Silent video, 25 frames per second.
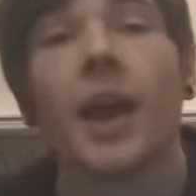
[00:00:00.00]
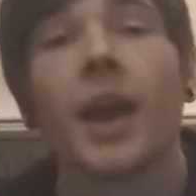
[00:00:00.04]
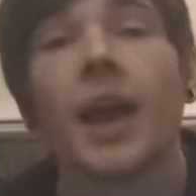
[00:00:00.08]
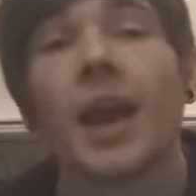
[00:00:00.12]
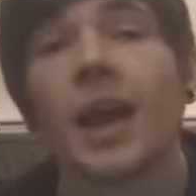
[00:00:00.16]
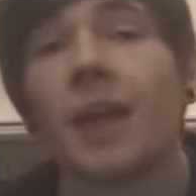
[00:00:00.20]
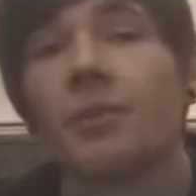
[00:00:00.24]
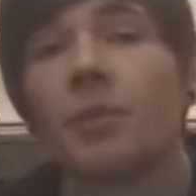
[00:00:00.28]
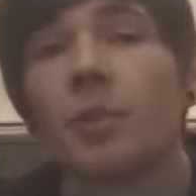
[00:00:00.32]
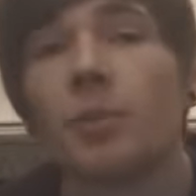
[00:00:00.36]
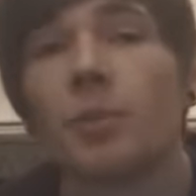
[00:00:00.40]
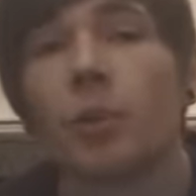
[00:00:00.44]

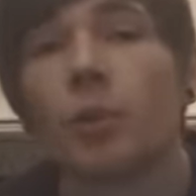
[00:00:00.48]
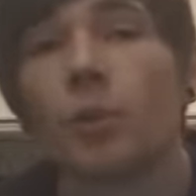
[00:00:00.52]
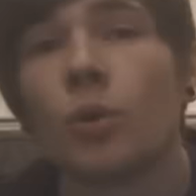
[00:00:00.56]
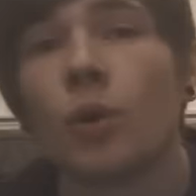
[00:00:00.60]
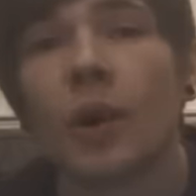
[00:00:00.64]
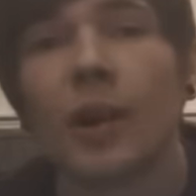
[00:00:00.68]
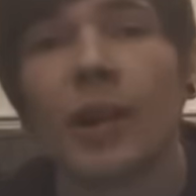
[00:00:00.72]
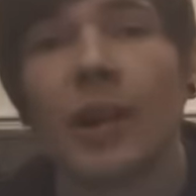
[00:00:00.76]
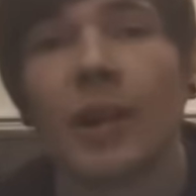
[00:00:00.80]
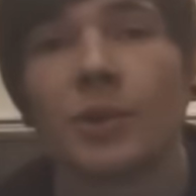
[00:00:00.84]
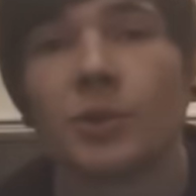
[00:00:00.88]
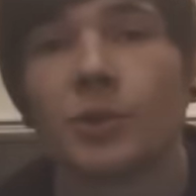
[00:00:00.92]
Heavy
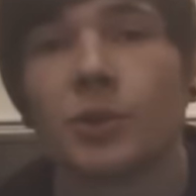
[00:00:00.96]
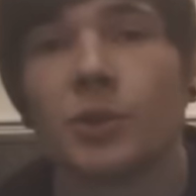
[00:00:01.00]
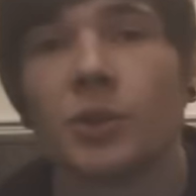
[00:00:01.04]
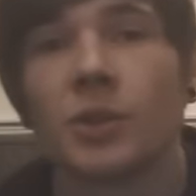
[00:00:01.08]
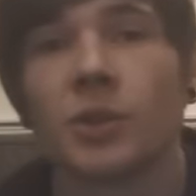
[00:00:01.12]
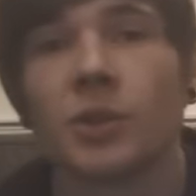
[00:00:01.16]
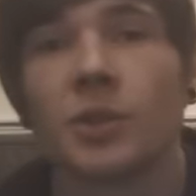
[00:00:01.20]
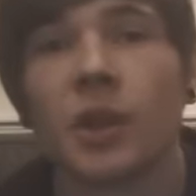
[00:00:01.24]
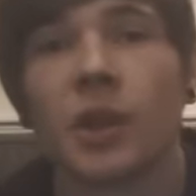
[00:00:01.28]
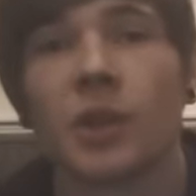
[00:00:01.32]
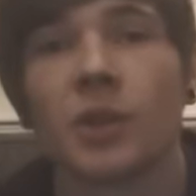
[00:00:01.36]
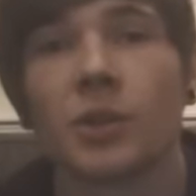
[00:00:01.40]
Ball allows you to
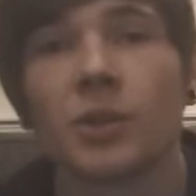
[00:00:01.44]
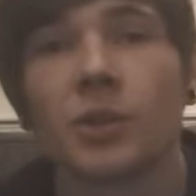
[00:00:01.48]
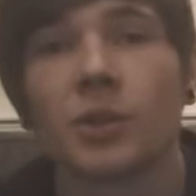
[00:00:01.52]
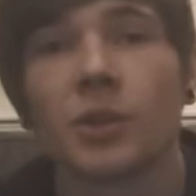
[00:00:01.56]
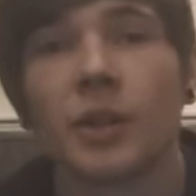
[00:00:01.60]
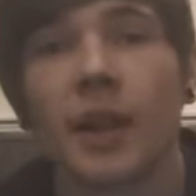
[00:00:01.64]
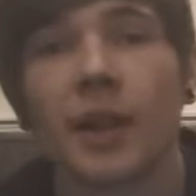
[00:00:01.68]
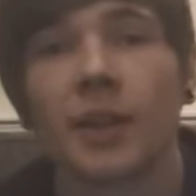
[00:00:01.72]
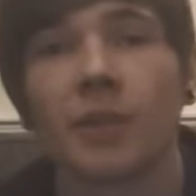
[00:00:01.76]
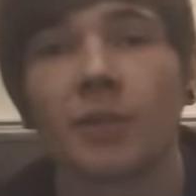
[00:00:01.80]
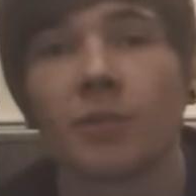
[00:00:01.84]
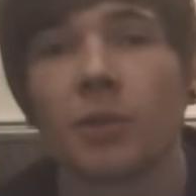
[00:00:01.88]
search your
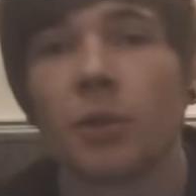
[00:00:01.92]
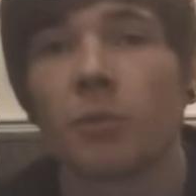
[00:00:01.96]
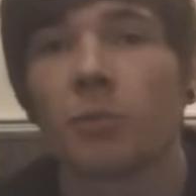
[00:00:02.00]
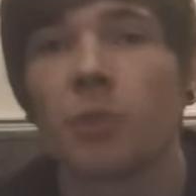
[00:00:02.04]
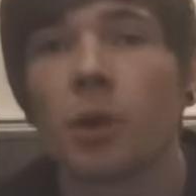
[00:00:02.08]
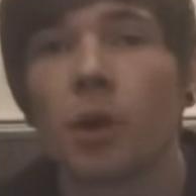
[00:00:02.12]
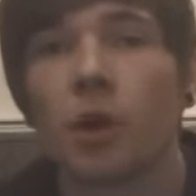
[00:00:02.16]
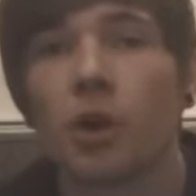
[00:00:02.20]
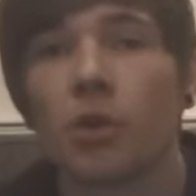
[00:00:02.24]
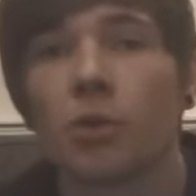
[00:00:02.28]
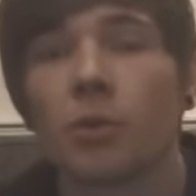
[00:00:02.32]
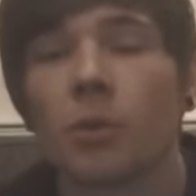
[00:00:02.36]
deck for a
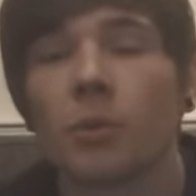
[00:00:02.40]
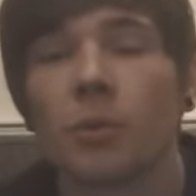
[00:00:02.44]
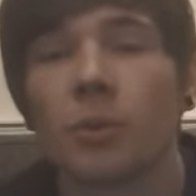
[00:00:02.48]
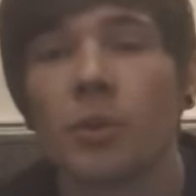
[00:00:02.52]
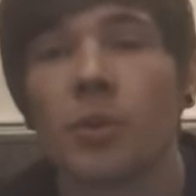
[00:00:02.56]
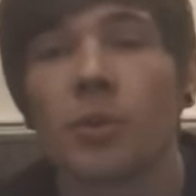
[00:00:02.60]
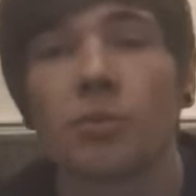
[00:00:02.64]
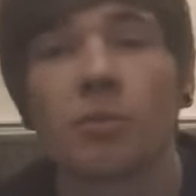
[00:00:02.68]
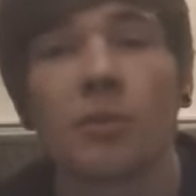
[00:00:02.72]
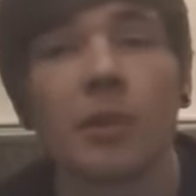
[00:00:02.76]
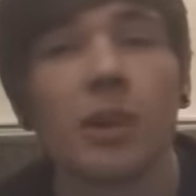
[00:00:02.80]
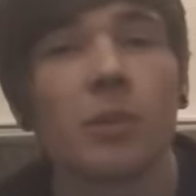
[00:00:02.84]
Pokemon
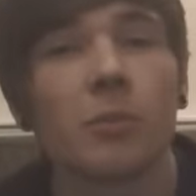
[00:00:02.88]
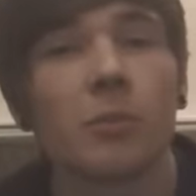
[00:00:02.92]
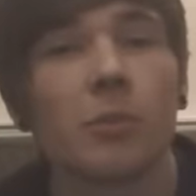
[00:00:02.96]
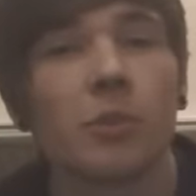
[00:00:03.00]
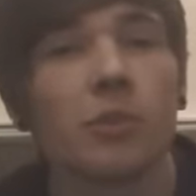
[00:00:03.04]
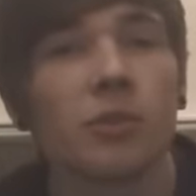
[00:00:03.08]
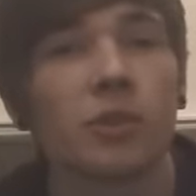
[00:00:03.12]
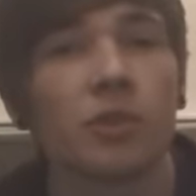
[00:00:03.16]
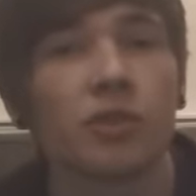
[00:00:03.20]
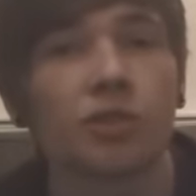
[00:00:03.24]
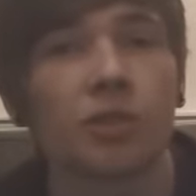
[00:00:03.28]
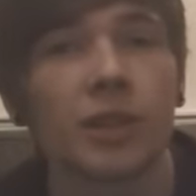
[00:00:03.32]
with 3 or
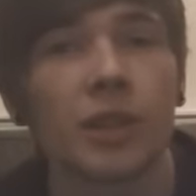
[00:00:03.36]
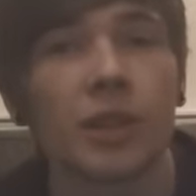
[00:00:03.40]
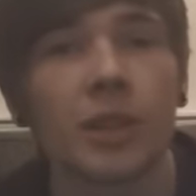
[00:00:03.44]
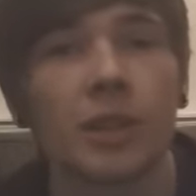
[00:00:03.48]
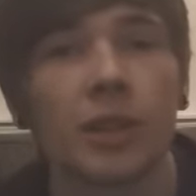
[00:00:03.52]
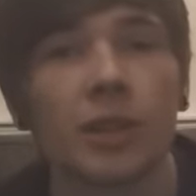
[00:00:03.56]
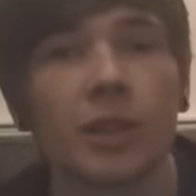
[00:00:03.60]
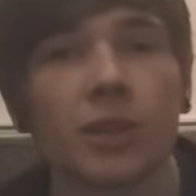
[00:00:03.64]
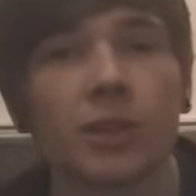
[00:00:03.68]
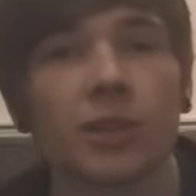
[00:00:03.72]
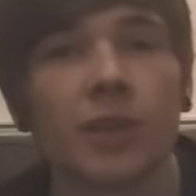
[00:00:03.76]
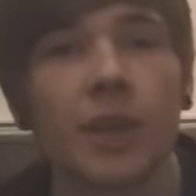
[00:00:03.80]
more retreat
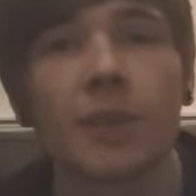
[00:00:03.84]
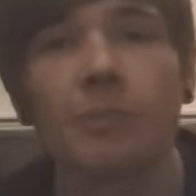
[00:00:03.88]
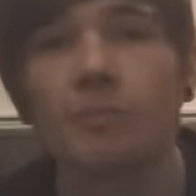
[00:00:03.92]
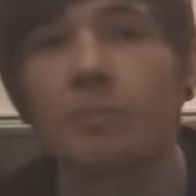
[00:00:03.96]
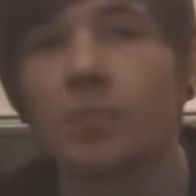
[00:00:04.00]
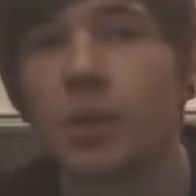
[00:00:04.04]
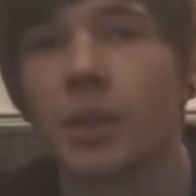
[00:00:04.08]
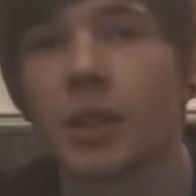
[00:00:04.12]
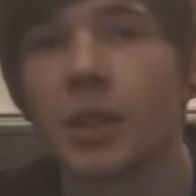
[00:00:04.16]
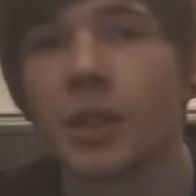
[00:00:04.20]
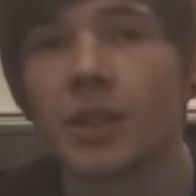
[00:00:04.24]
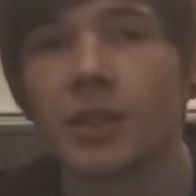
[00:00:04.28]
cost and
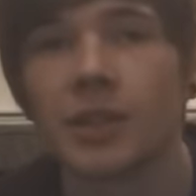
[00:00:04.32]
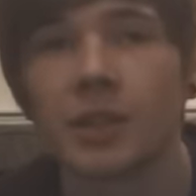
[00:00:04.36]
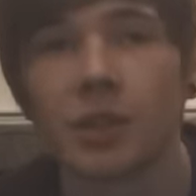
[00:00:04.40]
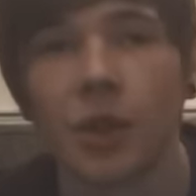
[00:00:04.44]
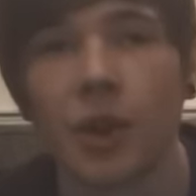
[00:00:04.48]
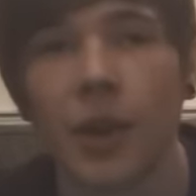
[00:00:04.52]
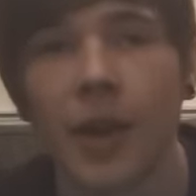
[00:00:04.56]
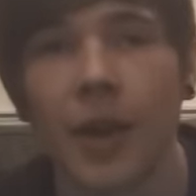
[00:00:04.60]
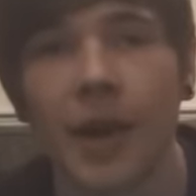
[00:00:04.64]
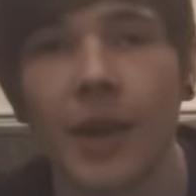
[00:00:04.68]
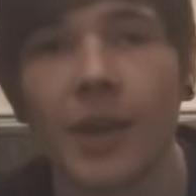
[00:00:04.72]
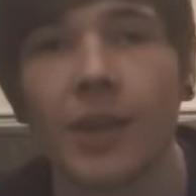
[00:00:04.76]
put it into
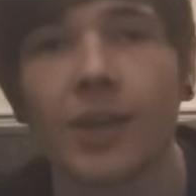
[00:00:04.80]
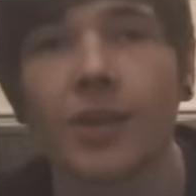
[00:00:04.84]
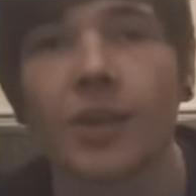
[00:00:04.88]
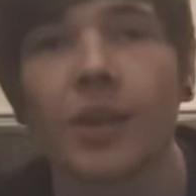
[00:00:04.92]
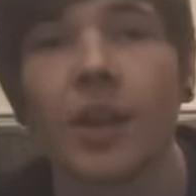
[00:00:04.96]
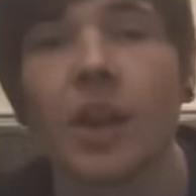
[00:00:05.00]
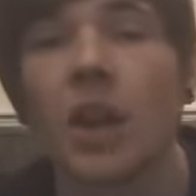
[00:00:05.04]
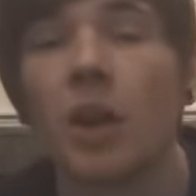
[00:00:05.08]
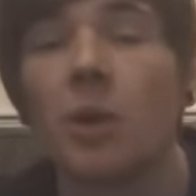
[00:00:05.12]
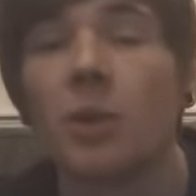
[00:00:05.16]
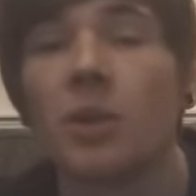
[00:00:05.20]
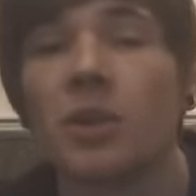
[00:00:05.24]
your hand,
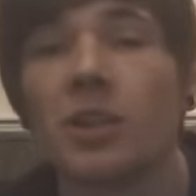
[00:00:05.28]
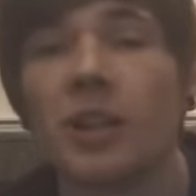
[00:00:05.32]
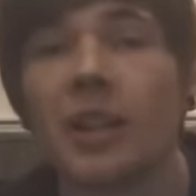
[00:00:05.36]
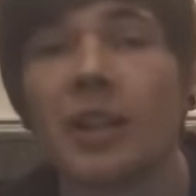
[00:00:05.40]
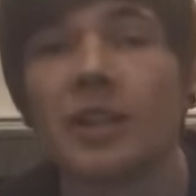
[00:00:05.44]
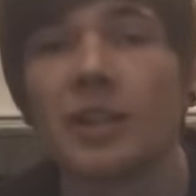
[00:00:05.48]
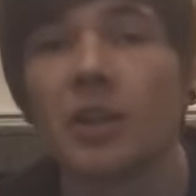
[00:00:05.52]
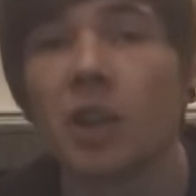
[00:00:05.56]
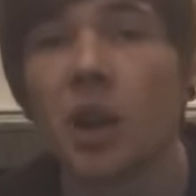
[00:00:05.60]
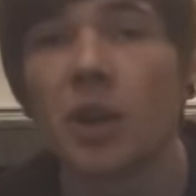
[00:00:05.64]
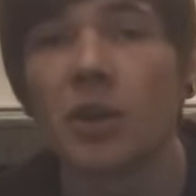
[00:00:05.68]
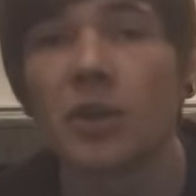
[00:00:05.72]
which
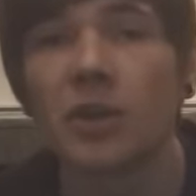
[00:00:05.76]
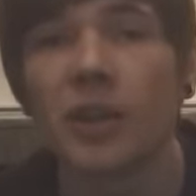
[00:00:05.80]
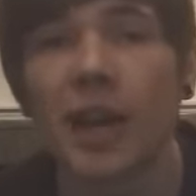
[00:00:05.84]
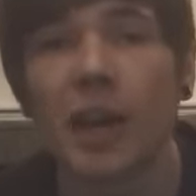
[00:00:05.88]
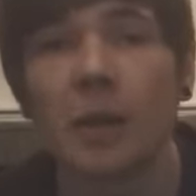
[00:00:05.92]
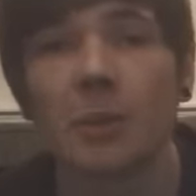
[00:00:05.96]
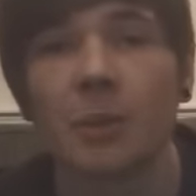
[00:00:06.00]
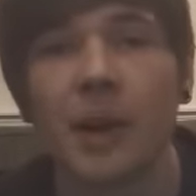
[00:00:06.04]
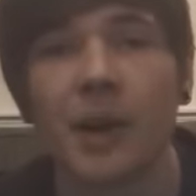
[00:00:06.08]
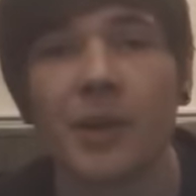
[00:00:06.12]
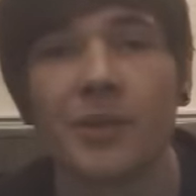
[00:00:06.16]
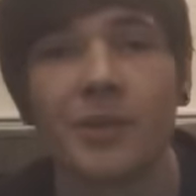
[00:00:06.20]
is going to
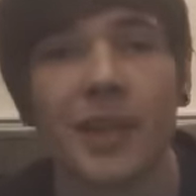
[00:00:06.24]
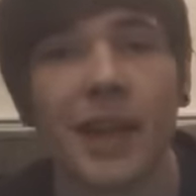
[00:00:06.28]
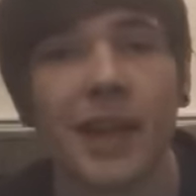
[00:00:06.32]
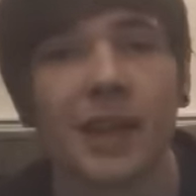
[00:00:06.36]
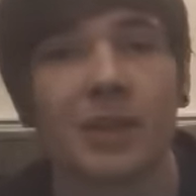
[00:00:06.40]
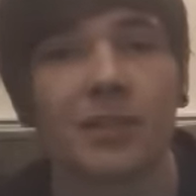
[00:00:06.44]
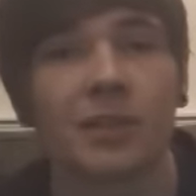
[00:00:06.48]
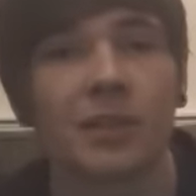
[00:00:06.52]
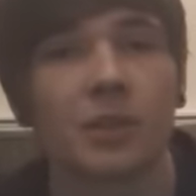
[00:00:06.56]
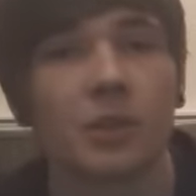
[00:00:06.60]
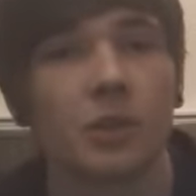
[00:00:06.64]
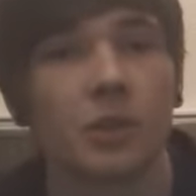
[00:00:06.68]
help out
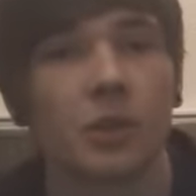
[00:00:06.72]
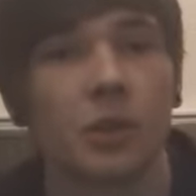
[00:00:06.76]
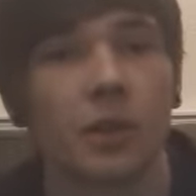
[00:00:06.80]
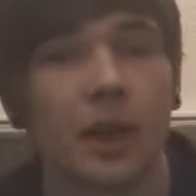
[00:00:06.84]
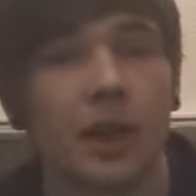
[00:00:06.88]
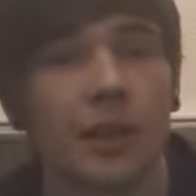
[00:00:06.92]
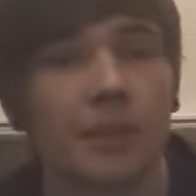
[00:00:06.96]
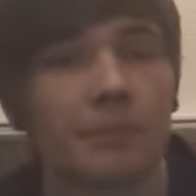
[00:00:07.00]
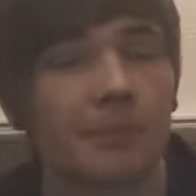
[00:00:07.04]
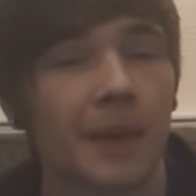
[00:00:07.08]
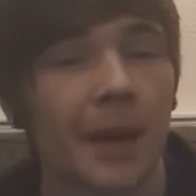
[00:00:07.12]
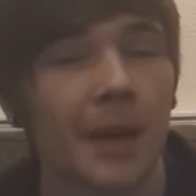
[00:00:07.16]
decks that
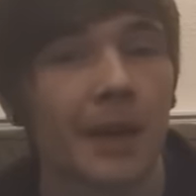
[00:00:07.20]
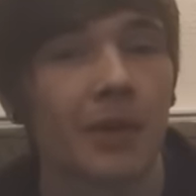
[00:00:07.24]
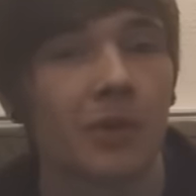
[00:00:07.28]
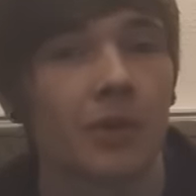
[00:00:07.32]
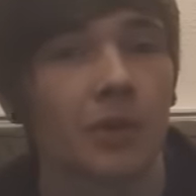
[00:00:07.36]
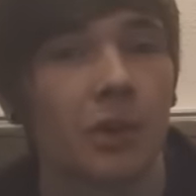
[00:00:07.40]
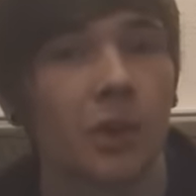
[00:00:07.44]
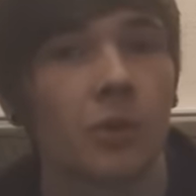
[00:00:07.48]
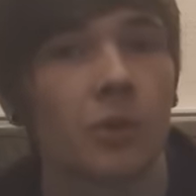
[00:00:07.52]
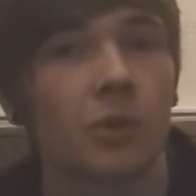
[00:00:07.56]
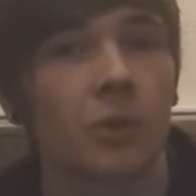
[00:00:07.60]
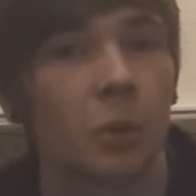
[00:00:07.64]
utilise
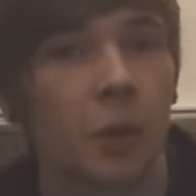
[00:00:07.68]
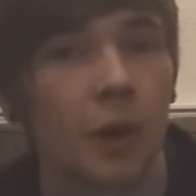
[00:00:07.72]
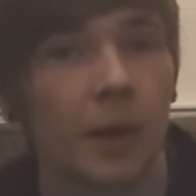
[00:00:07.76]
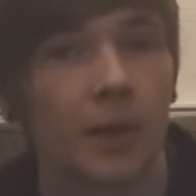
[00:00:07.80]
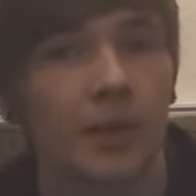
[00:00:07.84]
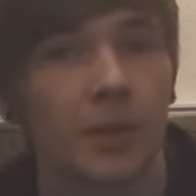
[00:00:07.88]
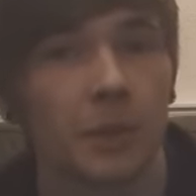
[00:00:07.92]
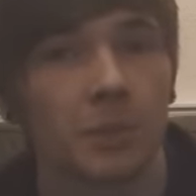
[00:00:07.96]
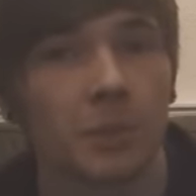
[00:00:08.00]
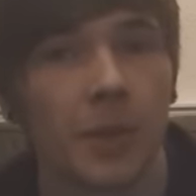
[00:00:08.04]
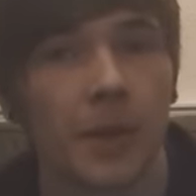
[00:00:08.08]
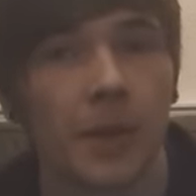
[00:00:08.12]
Magnezone
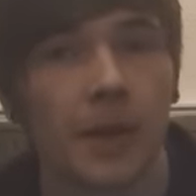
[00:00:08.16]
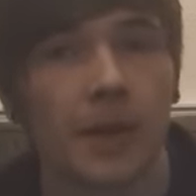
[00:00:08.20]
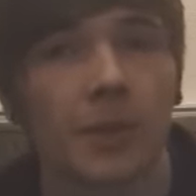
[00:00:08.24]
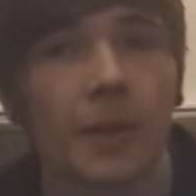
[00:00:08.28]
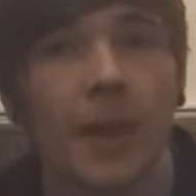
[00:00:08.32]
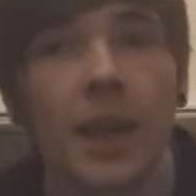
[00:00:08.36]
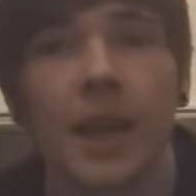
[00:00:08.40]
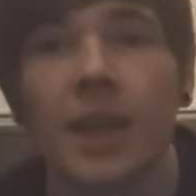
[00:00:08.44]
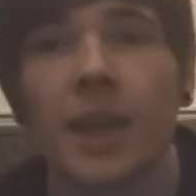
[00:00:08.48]
quite a bit,